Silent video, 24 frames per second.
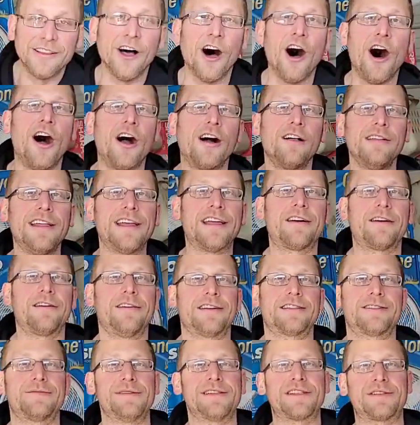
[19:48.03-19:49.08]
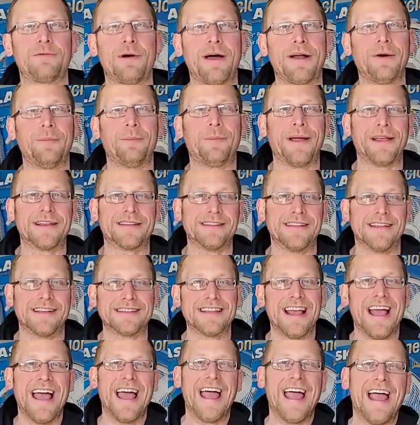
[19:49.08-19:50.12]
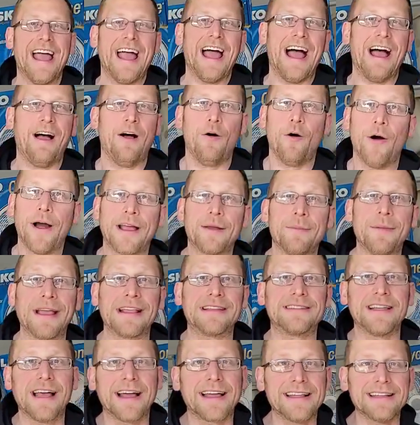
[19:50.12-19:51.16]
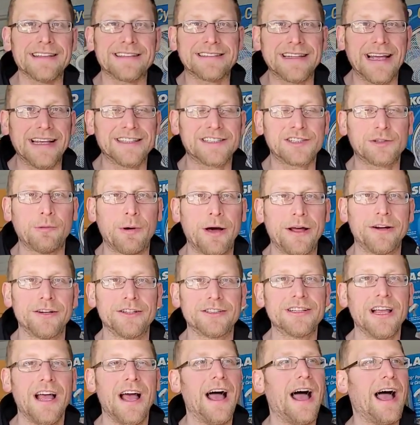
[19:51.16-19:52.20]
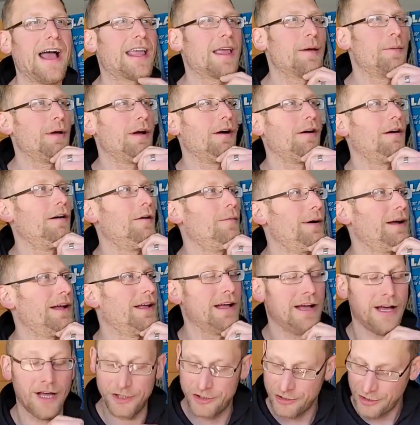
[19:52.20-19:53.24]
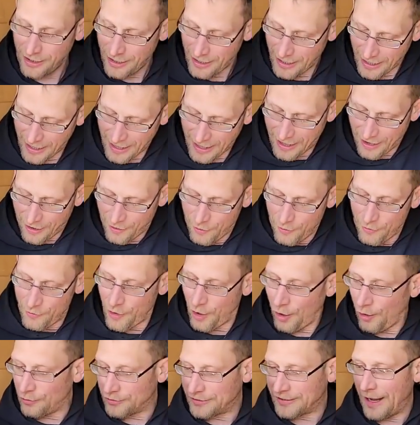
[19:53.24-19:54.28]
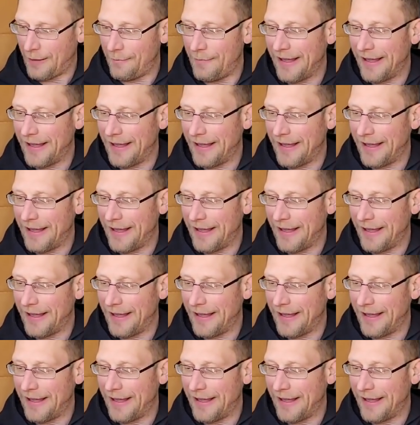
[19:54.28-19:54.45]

The ugly Christmas sweater business. Or I can make Second Cents sweaters. I can, oh my gosh. Who knows?